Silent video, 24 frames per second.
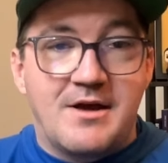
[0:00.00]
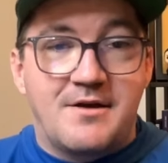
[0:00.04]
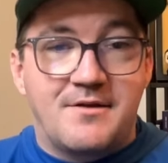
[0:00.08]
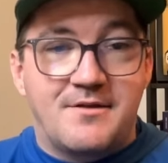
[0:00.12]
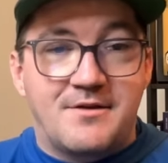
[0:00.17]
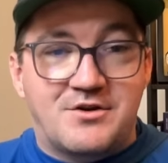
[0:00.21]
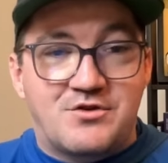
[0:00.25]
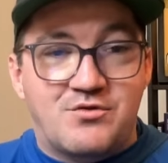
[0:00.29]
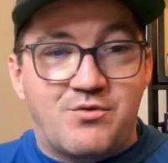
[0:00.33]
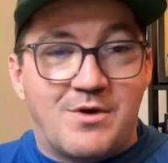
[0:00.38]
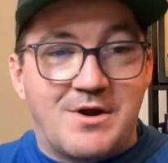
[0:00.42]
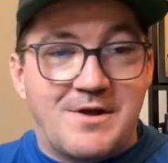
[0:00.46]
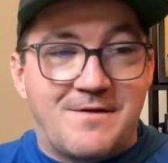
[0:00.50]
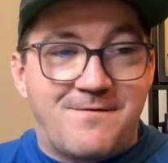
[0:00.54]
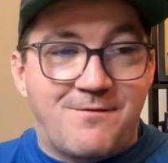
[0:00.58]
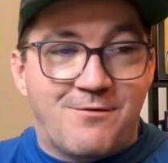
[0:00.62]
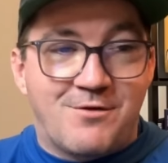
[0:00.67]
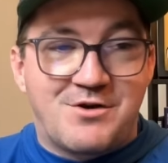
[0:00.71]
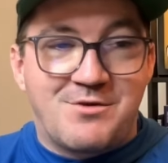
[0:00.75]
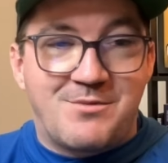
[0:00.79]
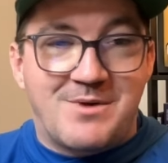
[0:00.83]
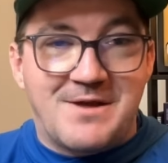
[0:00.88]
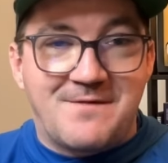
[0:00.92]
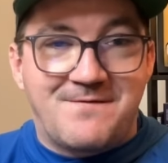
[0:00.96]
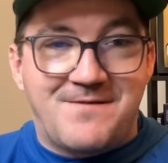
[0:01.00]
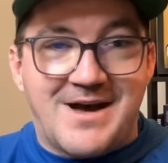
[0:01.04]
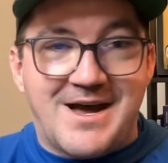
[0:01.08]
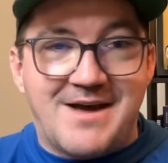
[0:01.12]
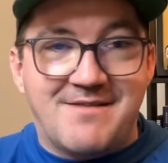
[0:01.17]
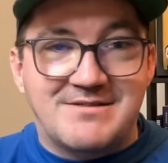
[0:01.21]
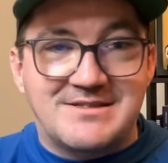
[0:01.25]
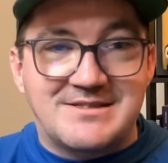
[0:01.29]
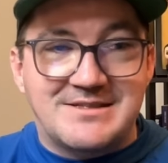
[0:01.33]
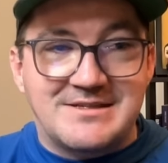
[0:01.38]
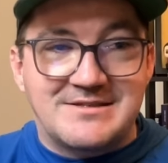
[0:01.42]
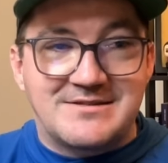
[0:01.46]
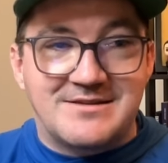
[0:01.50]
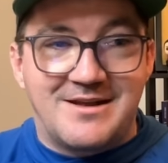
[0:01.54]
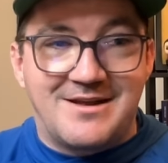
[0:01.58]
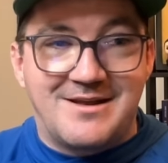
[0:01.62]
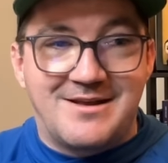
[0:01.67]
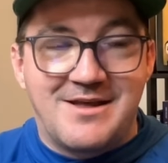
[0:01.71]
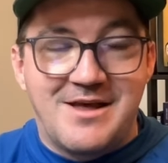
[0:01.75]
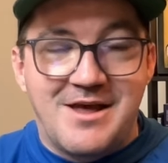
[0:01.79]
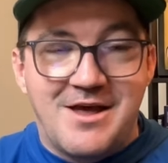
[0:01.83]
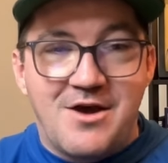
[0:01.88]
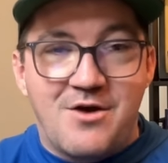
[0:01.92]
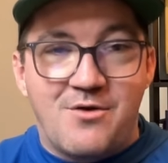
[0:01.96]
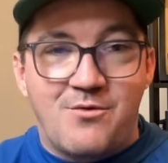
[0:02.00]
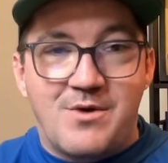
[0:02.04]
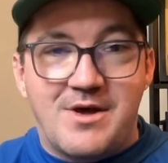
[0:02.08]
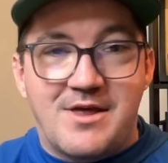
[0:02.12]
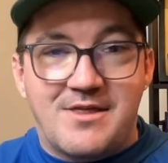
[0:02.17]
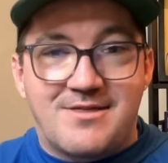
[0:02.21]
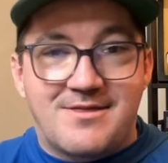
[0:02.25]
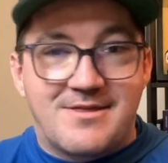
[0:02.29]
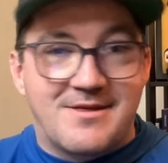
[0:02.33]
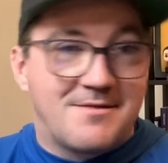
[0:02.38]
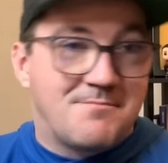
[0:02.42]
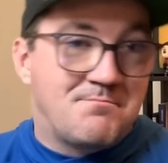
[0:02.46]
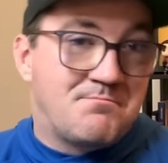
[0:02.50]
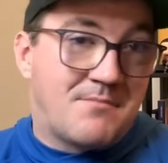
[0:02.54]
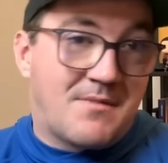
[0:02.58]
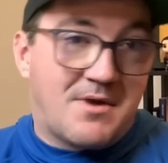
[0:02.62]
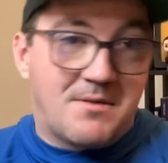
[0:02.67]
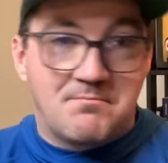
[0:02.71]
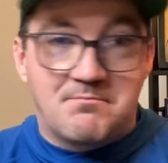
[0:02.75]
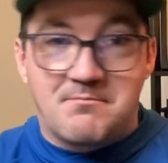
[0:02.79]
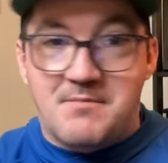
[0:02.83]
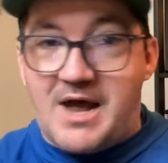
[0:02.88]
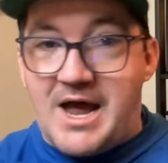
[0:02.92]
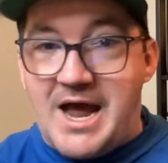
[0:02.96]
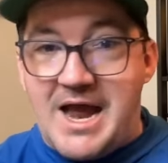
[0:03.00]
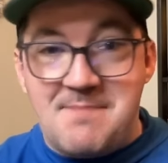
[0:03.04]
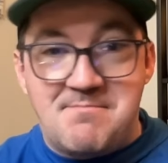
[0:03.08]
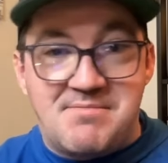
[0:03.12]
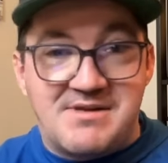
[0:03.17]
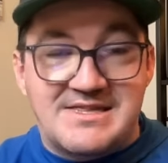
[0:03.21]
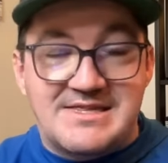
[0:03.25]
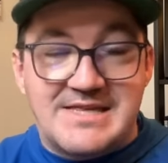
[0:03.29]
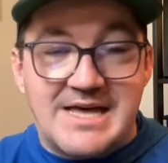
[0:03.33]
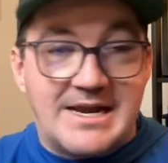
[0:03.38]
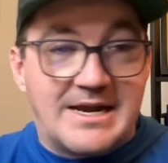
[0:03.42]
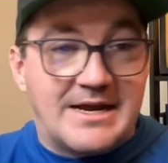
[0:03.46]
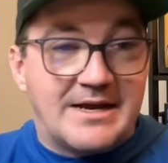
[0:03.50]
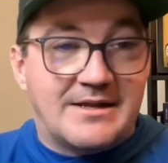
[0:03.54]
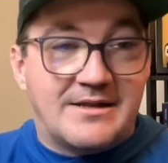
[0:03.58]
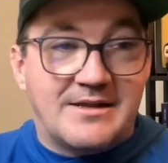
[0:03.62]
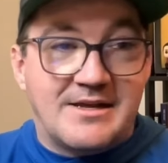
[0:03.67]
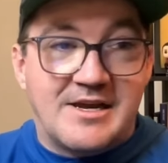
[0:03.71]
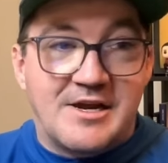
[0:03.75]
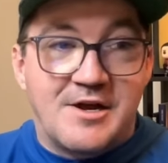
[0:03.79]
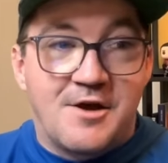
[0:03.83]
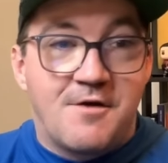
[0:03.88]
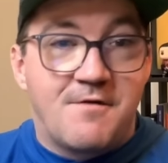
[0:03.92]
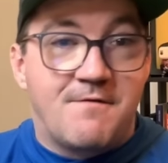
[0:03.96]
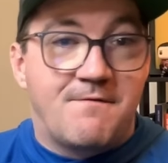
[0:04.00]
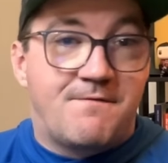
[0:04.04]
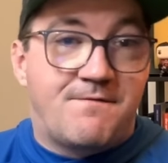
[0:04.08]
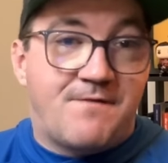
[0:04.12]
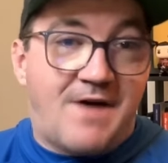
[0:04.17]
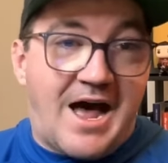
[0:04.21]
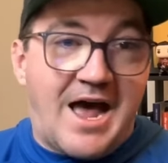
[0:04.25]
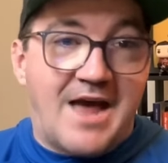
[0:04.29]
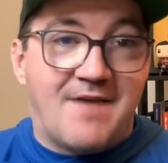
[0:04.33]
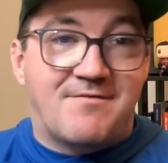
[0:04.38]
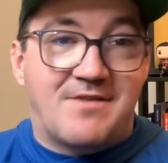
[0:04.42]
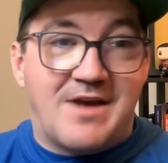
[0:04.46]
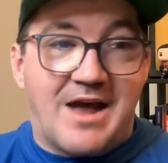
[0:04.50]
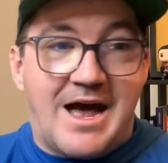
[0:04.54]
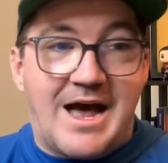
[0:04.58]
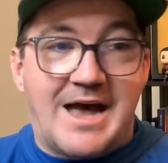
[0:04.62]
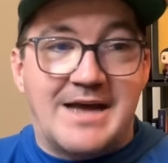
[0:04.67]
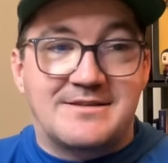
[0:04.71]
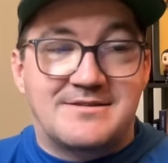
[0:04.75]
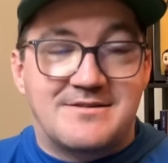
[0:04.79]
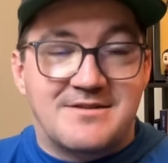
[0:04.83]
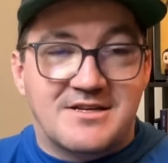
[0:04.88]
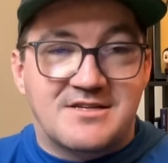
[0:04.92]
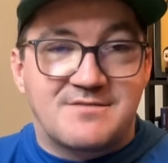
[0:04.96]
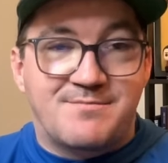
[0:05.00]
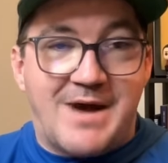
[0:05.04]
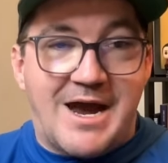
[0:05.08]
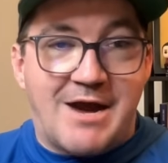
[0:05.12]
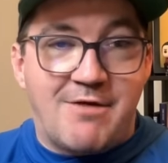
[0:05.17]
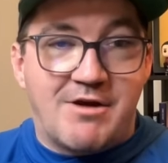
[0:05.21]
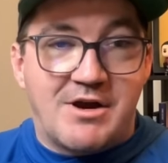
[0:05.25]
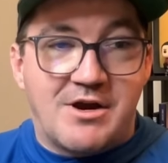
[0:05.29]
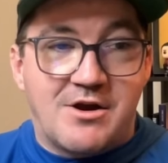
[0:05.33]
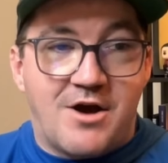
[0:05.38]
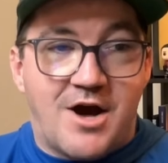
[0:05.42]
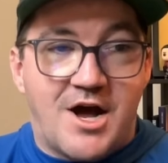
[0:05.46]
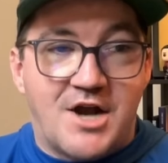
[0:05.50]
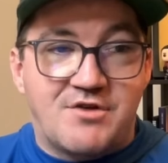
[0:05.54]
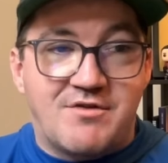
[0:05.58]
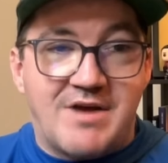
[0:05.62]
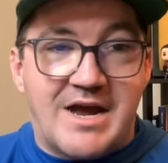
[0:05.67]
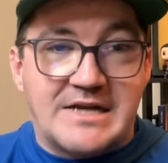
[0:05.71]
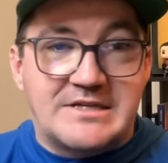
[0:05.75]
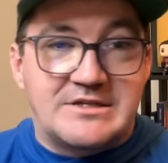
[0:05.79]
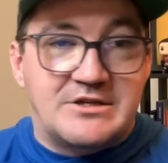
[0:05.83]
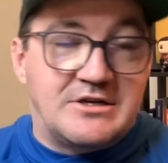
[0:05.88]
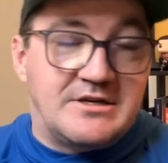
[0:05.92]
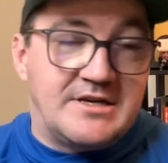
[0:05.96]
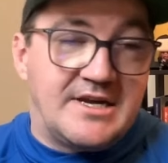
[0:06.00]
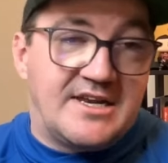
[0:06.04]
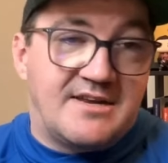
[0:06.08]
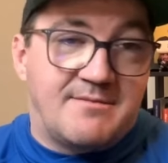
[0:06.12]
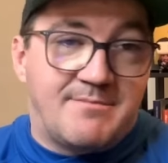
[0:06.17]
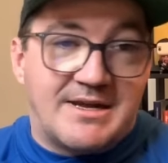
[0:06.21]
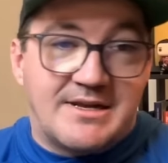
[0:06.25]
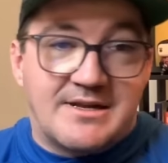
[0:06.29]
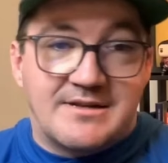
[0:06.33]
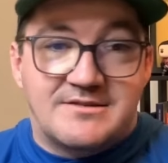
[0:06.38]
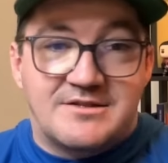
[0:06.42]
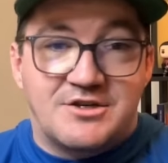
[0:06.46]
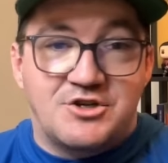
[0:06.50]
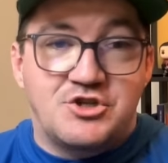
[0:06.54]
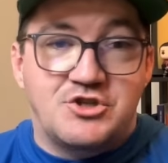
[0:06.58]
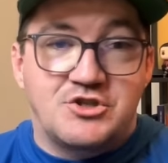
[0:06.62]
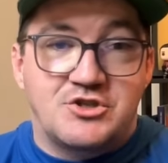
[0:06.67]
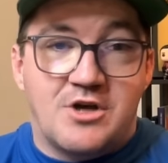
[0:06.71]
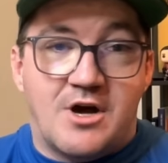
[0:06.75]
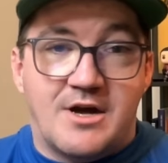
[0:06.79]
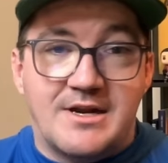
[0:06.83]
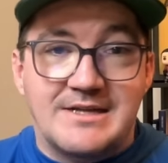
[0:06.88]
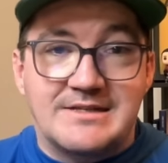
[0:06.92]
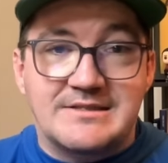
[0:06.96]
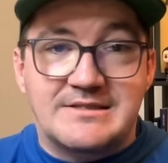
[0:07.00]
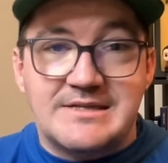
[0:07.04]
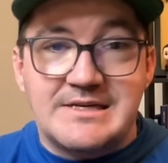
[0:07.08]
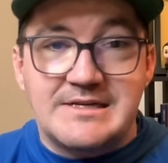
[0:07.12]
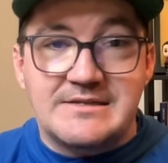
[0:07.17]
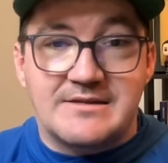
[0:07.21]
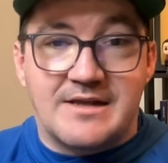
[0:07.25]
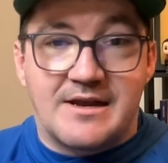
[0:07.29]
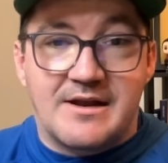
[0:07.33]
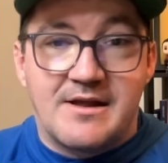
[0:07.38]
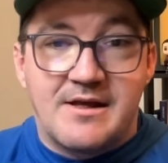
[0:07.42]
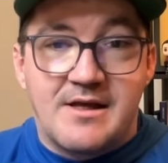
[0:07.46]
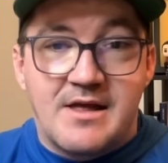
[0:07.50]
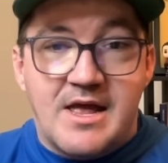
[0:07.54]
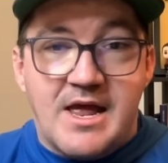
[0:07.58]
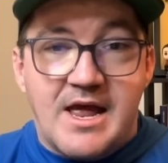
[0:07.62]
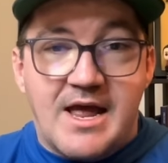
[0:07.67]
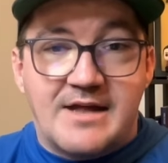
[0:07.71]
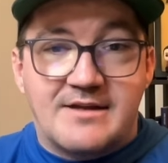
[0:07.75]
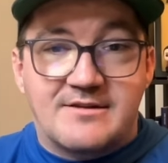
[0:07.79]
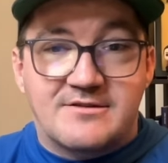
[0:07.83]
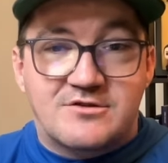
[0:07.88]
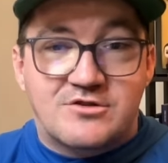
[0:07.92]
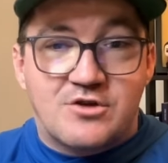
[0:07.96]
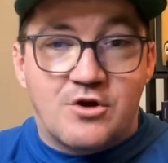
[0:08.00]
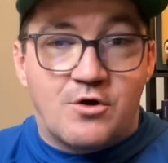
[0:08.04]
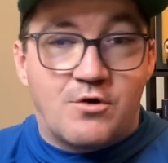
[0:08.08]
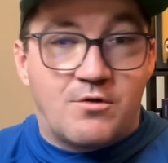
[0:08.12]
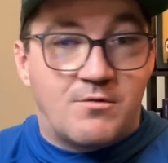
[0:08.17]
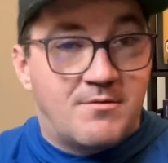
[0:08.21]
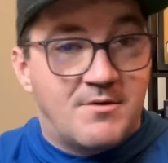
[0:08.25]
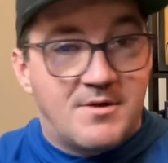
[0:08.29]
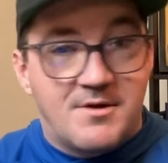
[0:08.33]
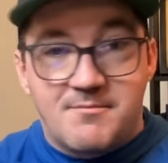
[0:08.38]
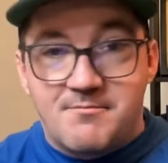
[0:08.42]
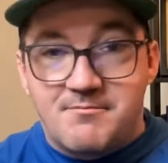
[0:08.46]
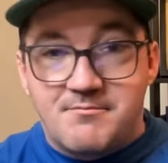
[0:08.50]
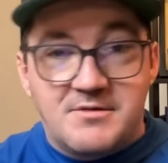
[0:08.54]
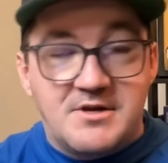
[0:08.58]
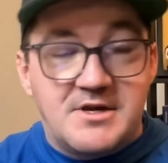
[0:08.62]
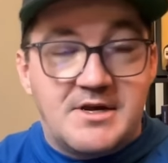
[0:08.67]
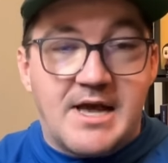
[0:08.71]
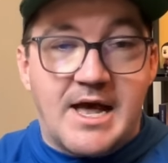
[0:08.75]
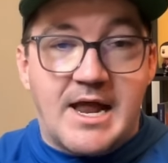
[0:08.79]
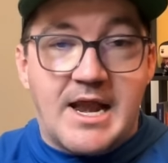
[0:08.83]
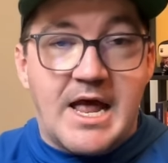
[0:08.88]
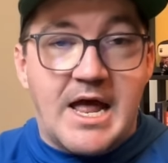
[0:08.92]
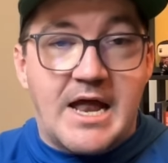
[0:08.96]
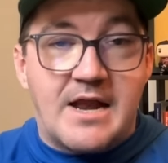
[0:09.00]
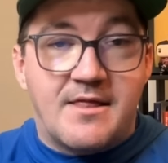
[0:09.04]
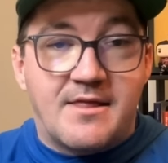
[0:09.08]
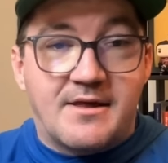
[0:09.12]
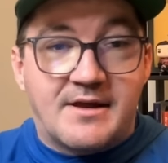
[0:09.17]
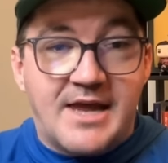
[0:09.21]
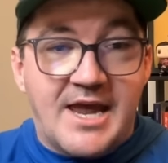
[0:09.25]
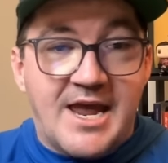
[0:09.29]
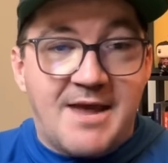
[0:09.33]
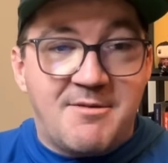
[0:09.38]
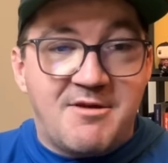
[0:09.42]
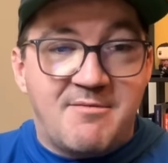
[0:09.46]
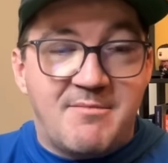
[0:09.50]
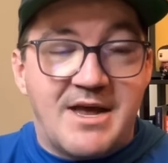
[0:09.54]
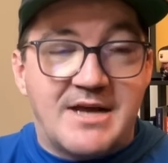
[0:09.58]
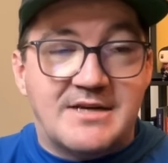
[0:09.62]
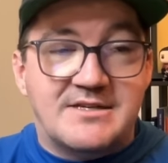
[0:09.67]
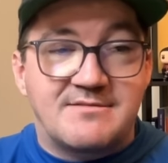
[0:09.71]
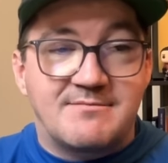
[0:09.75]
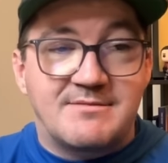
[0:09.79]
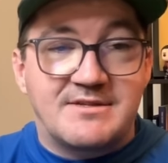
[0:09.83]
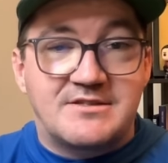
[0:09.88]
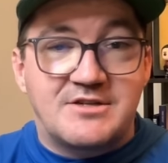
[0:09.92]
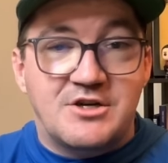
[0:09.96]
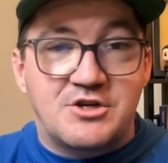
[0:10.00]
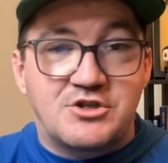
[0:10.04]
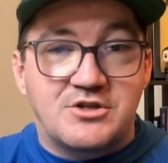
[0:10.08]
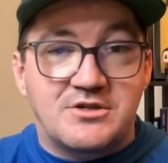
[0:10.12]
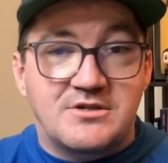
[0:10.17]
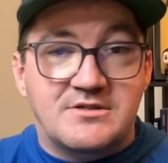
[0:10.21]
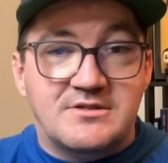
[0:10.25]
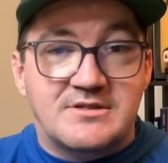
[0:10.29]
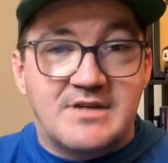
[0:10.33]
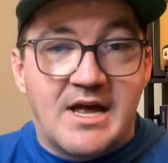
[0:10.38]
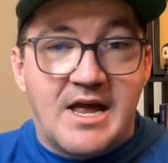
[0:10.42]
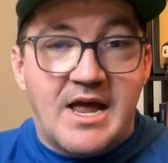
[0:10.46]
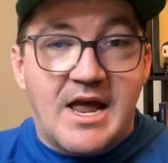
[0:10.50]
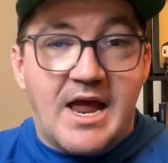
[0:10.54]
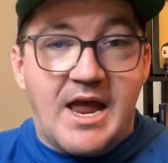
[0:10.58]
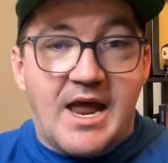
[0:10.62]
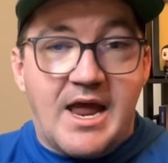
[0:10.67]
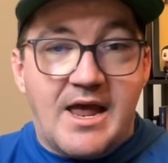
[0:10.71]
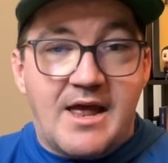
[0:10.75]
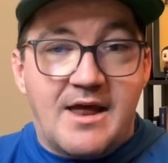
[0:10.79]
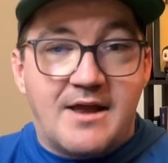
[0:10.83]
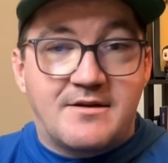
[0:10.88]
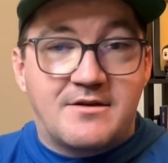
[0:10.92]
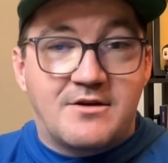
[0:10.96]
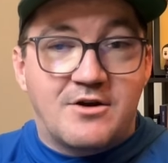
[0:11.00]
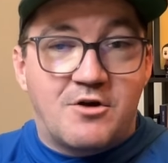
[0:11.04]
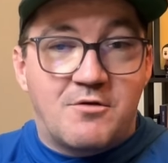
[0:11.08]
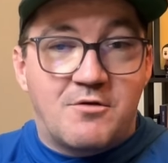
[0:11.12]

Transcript: the 24-25 season with hypothetically 5 guys in expiring contracts that you need to make decisions on in season. And so you get ahead of the game, you make some decisions, and